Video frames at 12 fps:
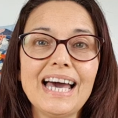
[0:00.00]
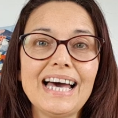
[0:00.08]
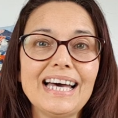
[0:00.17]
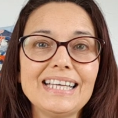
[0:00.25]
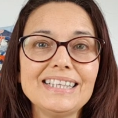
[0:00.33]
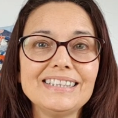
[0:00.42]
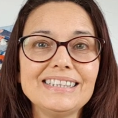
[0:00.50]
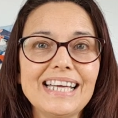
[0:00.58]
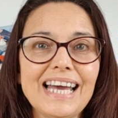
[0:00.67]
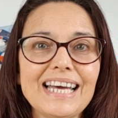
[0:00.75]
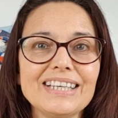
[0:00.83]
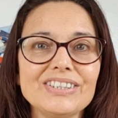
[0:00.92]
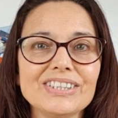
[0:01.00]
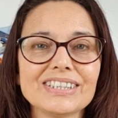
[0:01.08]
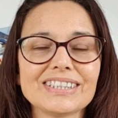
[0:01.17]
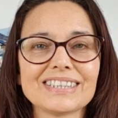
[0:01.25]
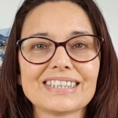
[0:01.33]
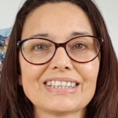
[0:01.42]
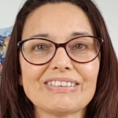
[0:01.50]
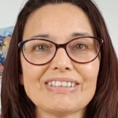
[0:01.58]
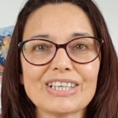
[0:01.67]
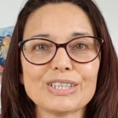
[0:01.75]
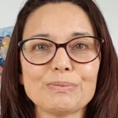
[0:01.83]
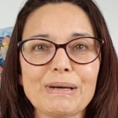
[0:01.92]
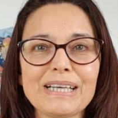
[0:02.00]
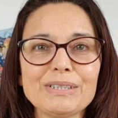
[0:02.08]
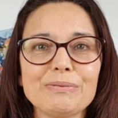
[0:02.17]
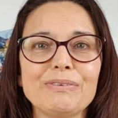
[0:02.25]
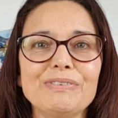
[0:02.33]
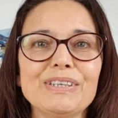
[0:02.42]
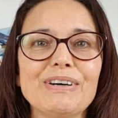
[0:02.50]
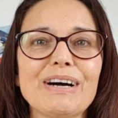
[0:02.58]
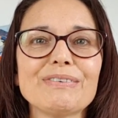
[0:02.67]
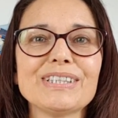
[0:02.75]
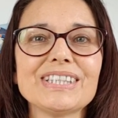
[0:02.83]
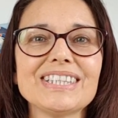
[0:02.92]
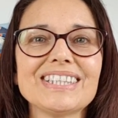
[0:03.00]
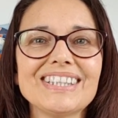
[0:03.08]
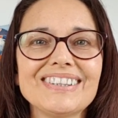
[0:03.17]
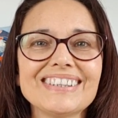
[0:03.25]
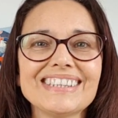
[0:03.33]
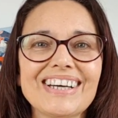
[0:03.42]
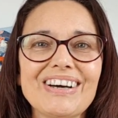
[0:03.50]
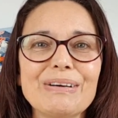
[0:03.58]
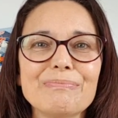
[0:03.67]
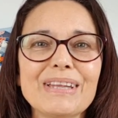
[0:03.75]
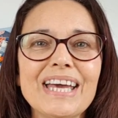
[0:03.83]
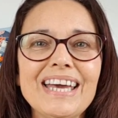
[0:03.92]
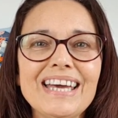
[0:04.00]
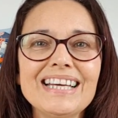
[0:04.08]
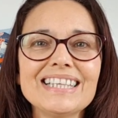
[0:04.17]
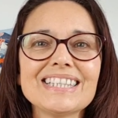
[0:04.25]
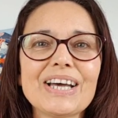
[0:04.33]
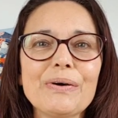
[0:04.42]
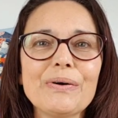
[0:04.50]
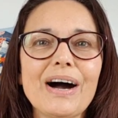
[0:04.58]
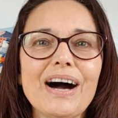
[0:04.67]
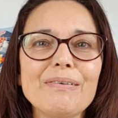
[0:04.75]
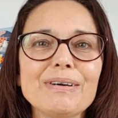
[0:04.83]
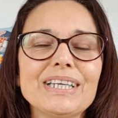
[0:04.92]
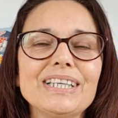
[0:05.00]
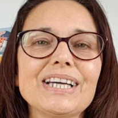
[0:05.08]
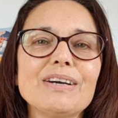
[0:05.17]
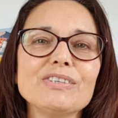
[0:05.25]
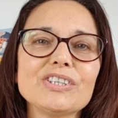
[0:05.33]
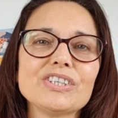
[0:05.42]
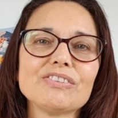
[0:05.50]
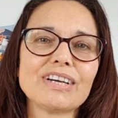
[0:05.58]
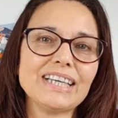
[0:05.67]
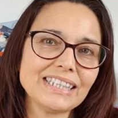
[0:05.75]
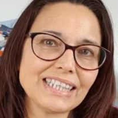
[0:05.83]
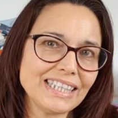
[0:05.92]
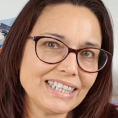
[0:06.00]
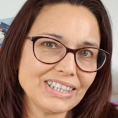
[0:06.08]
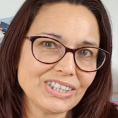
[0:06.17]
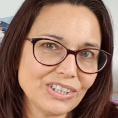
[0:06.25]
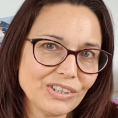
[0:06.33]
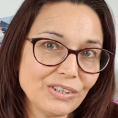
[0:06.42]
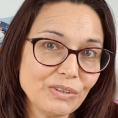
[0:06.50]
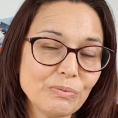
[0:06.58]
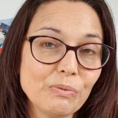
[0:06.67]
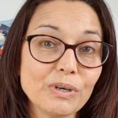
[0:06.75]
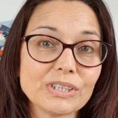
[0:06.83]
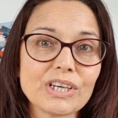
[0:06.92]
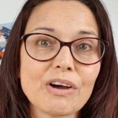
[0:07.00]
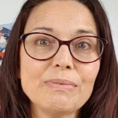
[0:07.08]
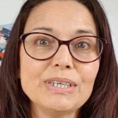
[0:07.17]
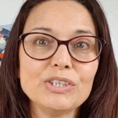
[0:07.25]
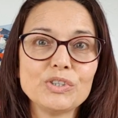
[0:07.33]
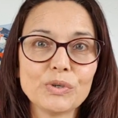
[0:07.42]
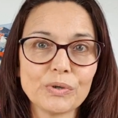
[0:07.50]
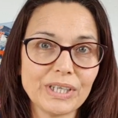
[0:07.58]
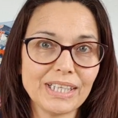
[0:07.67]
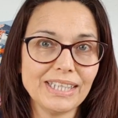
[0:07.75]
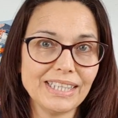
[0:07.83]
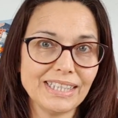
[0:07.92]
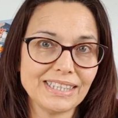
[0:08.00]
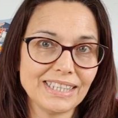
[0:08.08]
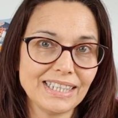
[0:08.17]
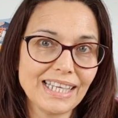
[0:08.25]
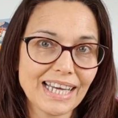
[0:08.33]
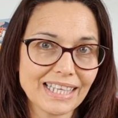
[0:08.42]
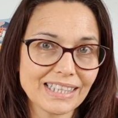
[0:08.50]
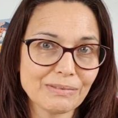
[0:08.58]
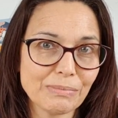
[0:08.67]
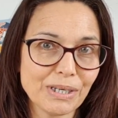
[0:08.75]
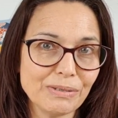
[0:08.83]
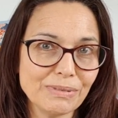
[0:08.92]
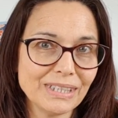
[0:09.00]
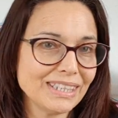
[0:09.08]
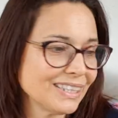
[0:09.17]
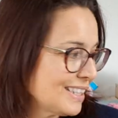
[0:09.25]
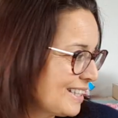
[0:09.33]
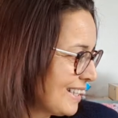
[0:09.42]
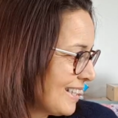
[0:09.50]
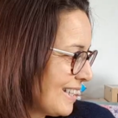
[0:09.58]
And yeah, just touch base with you after such a long time. So I'm going to go straight into what I'm enjoying knitting at the moment.